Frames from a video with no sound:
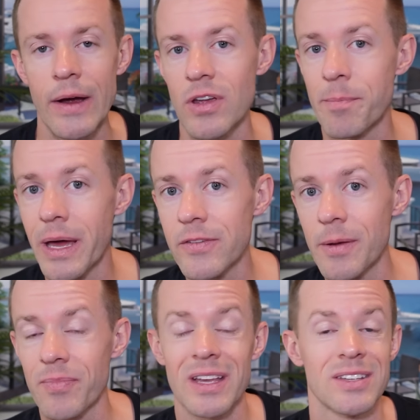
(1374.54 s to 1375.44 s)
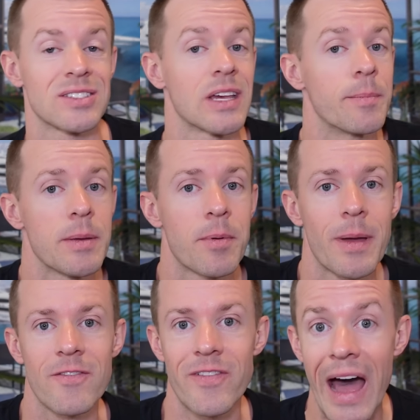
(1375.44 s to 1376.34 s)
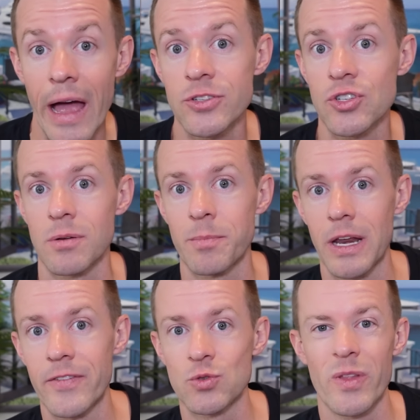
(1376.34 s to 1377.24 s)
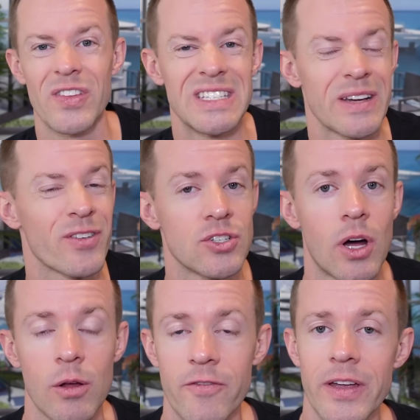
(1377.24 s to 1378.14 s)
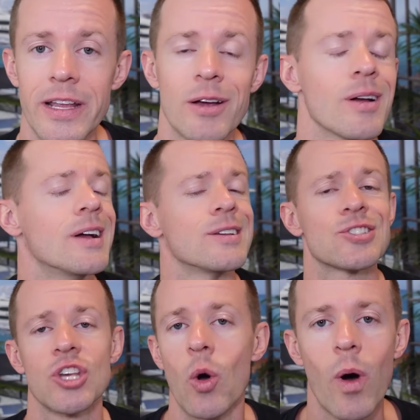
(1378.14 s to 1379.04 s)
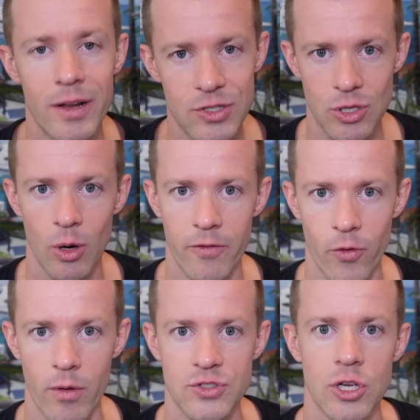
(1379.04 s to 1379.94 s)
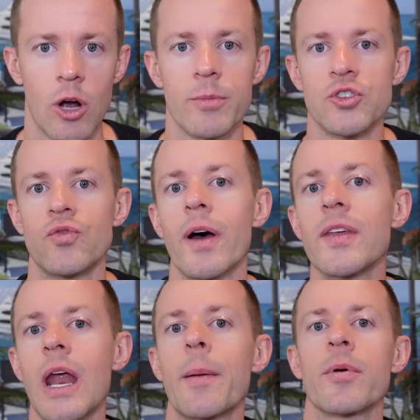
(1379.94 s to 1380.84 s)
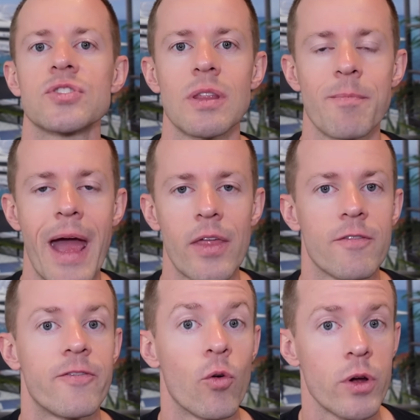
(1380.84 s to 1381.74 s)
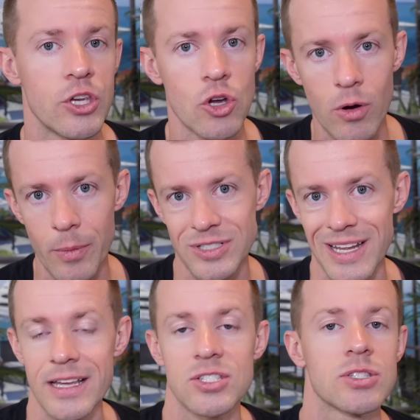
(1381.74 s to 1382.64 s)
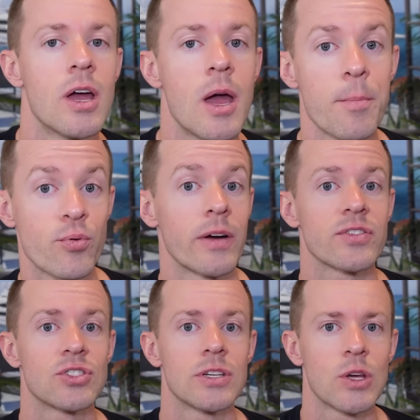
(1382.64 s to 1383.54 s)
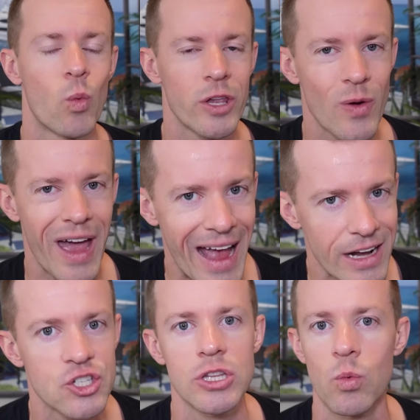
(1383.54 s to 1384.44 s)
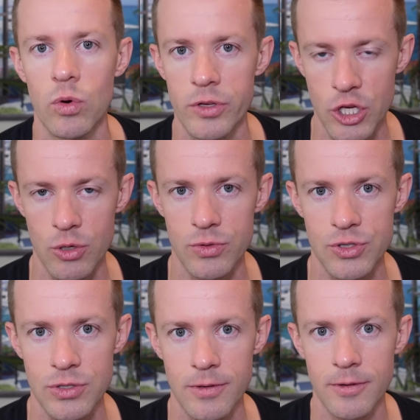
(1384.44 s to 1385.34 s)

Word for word: every benefit. Some people may value certain benefits with a different dollar figure, so on and so forth. So run the numbers and the math for your tastes, preferences, and what you actually will use.